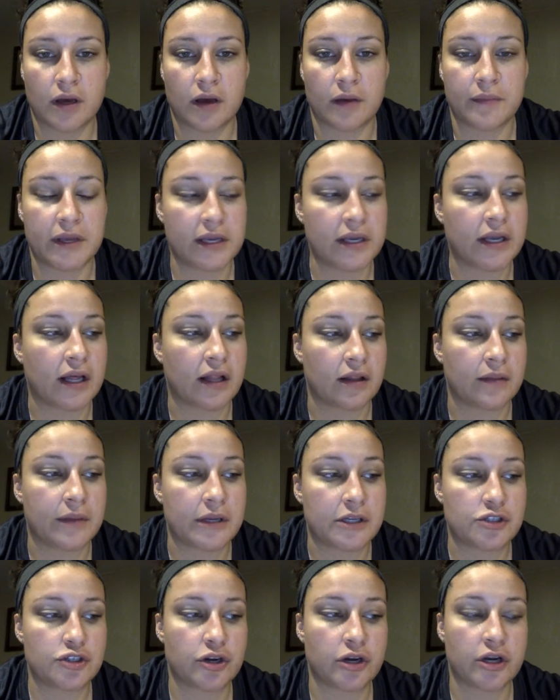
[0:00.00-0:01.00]
in
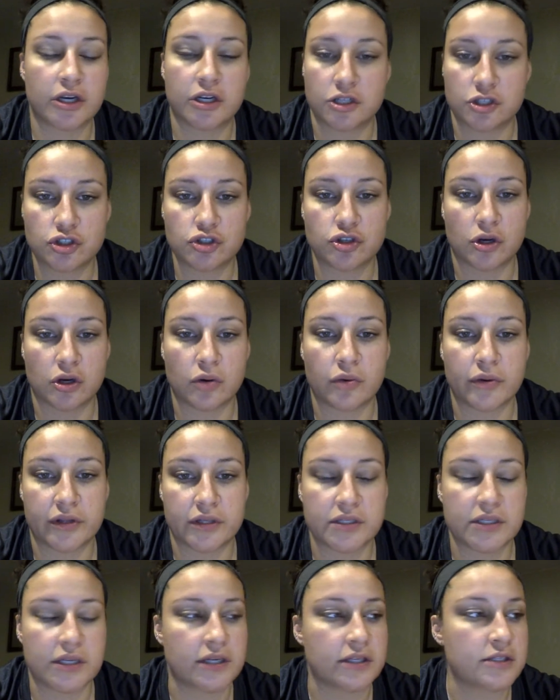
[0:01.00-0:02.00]
elementary are going to struggle with a
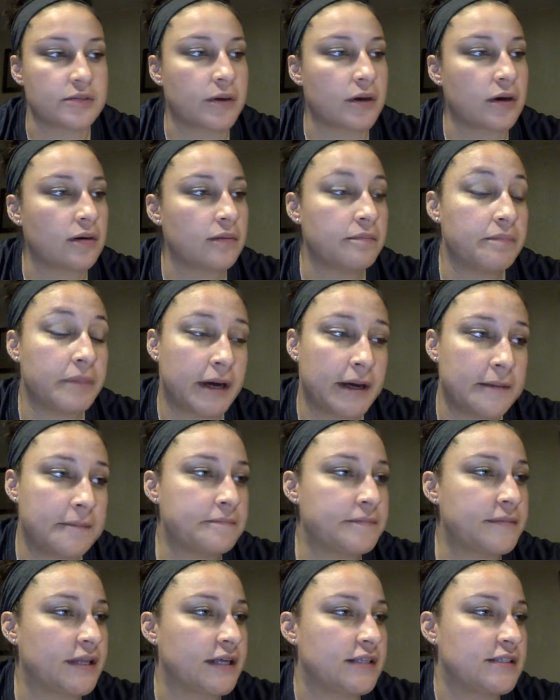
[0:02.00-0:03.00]
tennis ball, but
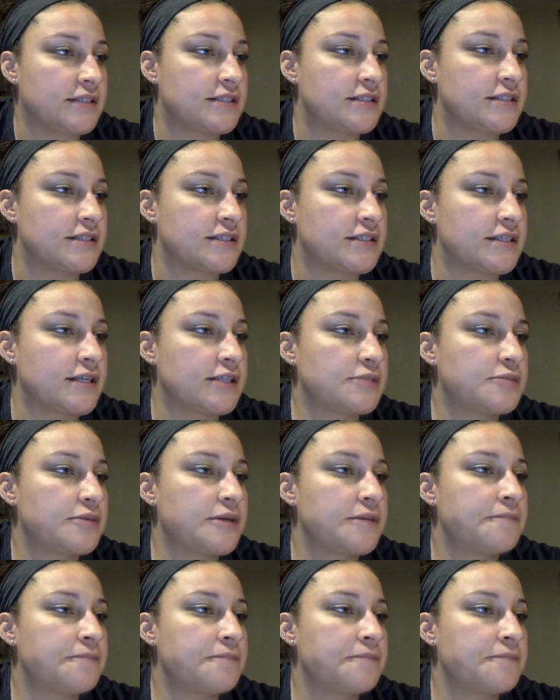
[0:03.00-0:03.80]
that's the assessment.